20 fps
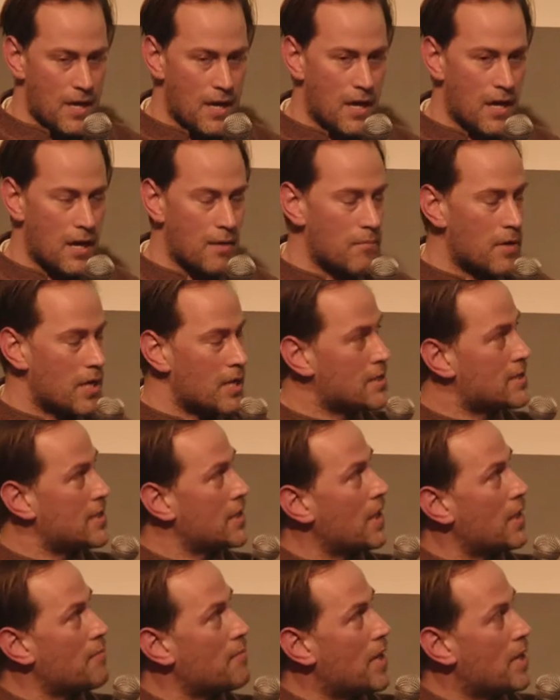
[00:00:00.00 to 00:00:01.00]
Um,
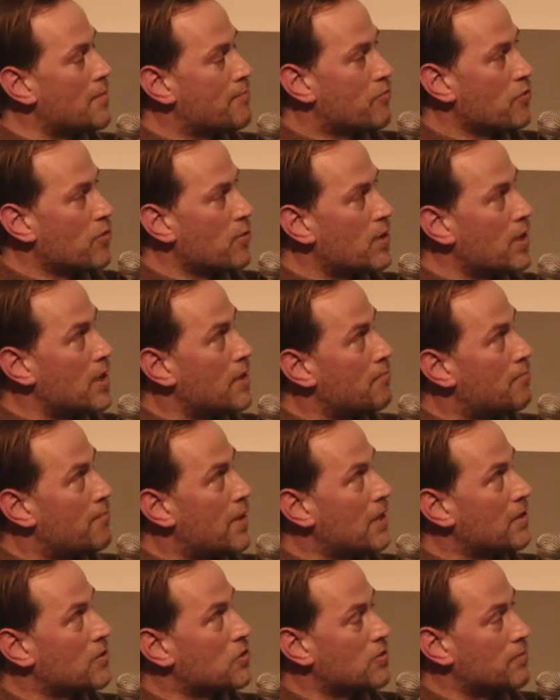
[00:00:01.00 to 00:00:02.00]
until I met a brewer in
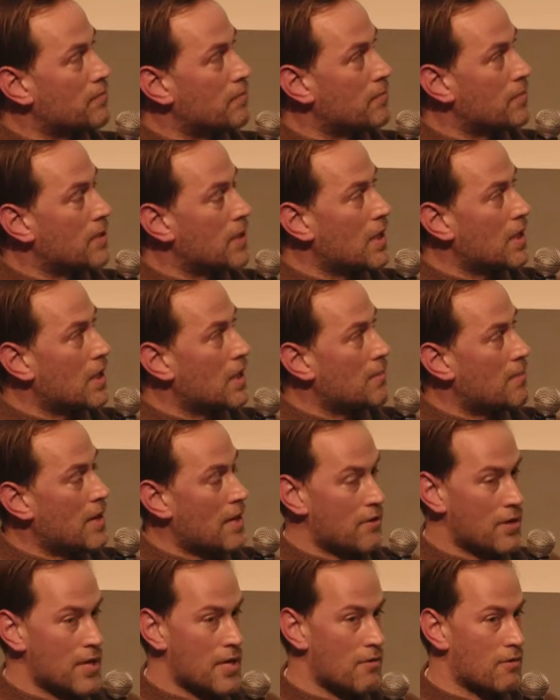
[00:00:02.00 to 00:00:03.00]
Belgium uh,
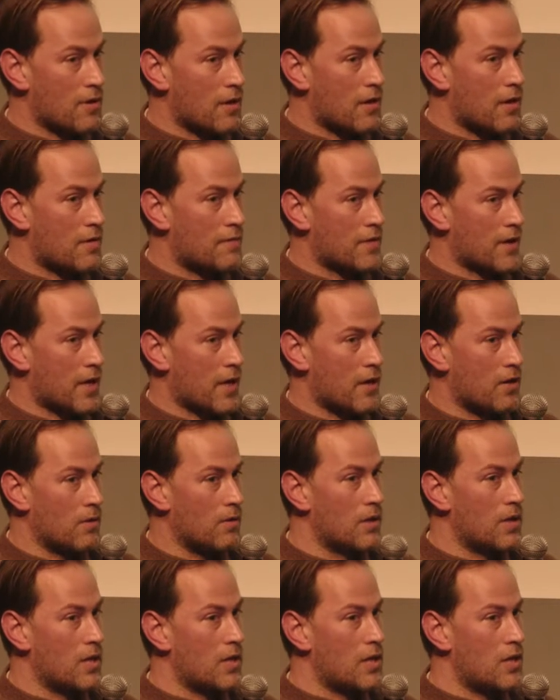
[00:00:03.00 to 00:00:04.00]
about a year and a half ago
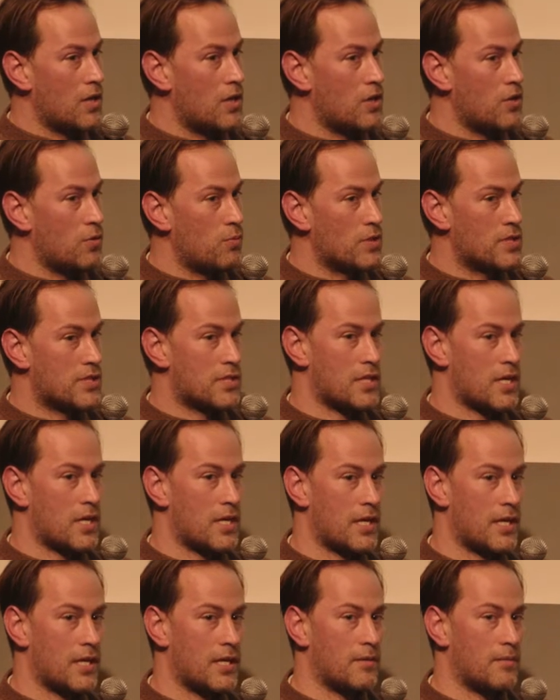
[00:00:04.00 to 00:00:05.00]
who was
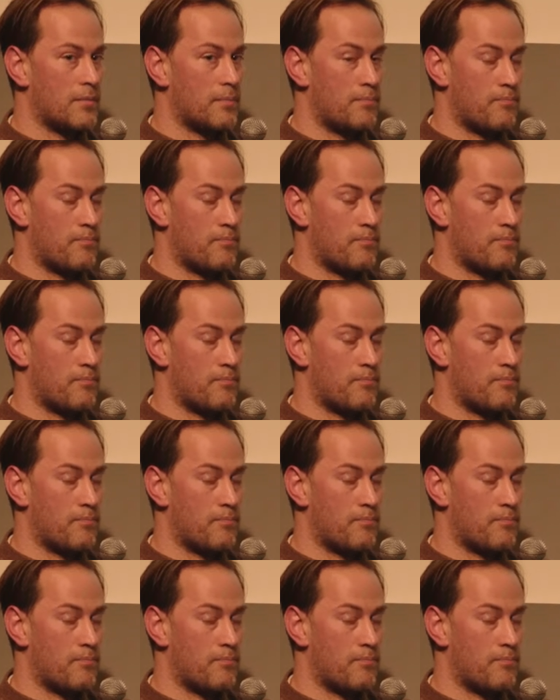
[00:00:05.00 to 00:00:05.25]
turning